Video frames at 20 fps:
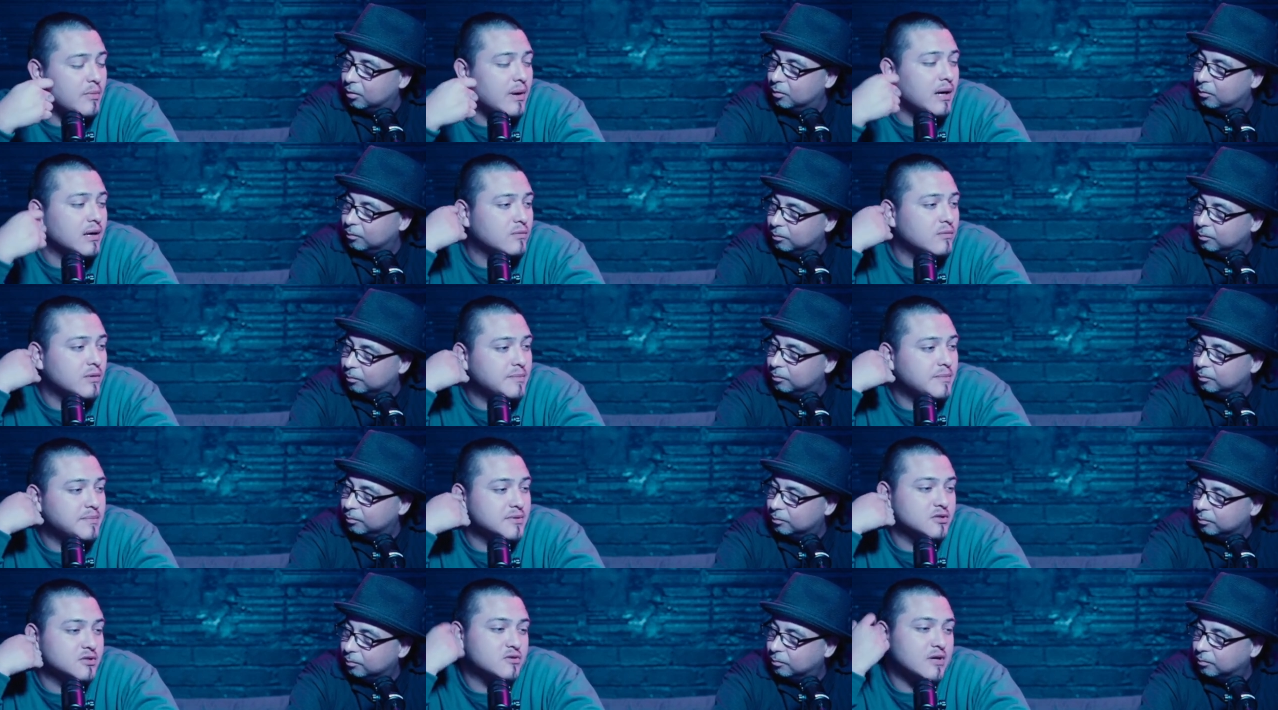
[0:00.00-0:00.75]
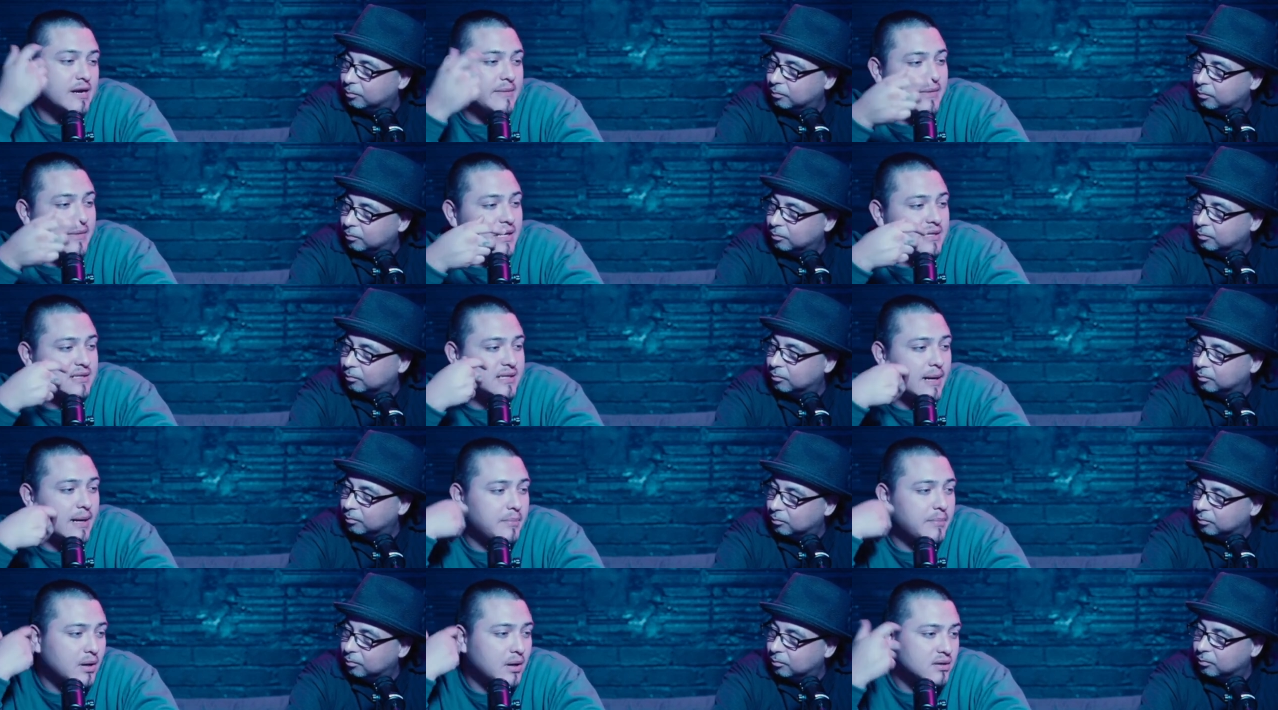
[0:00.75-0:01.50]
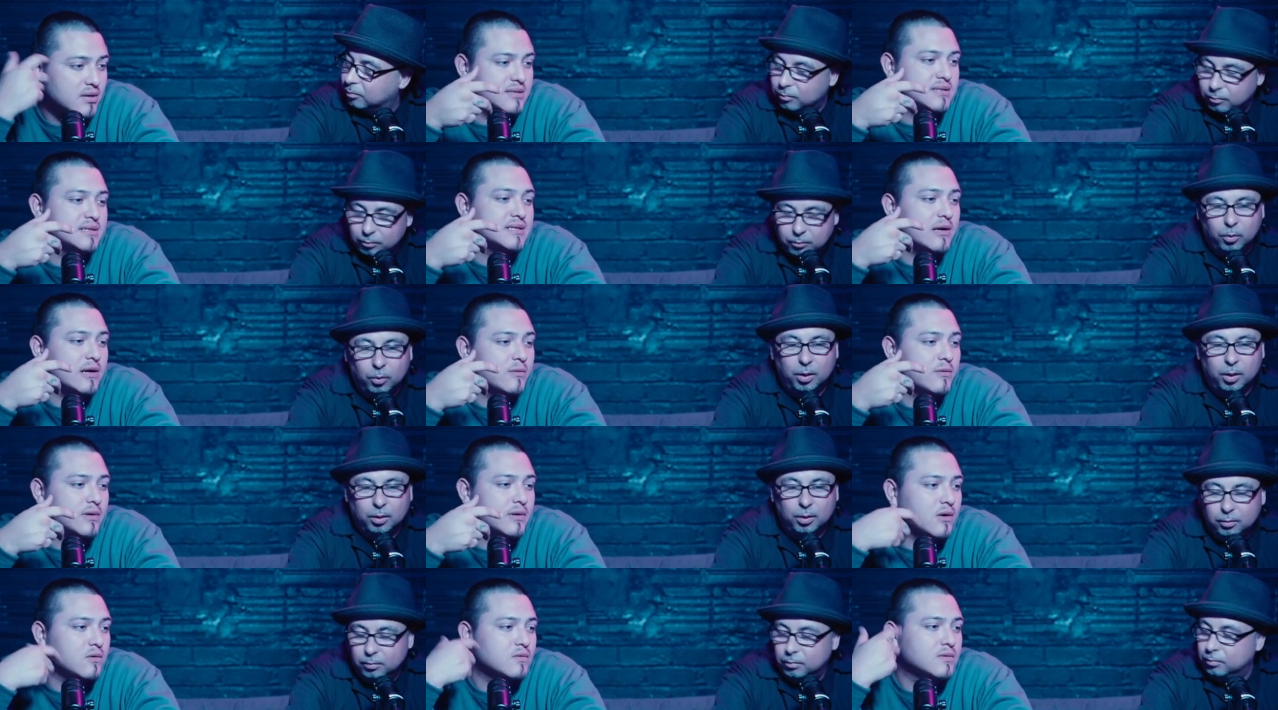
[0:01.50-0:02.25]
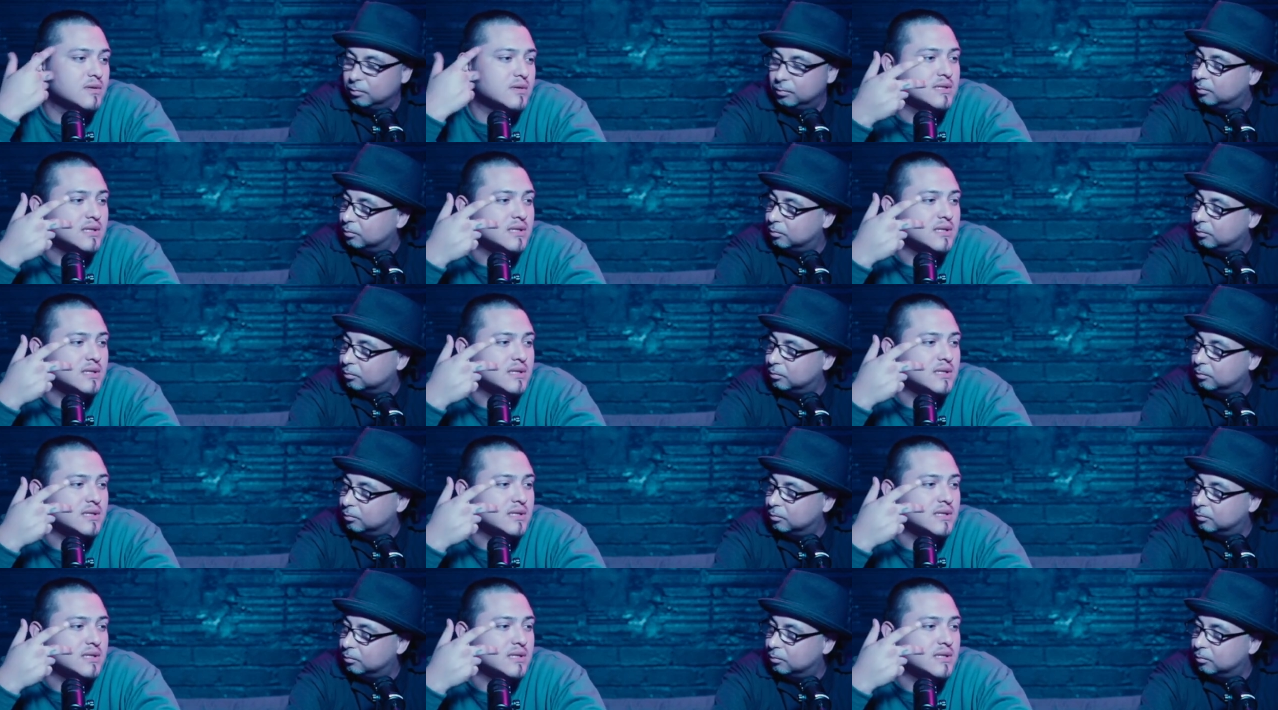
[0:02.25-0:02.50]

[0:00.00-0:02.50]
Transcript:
Speaker 1: would portray me as that person that would always.